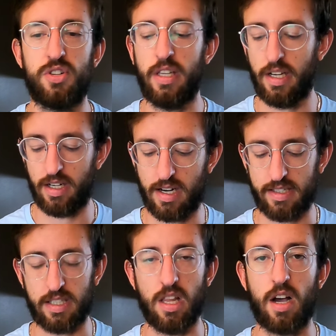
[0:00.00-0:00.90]
You can
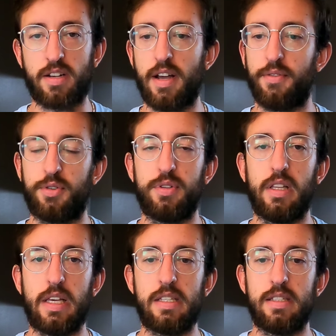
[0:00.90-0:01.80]
nice lockdown through the
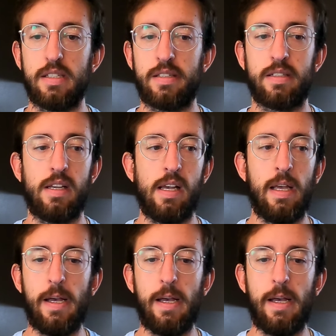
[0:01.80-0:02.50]
laces,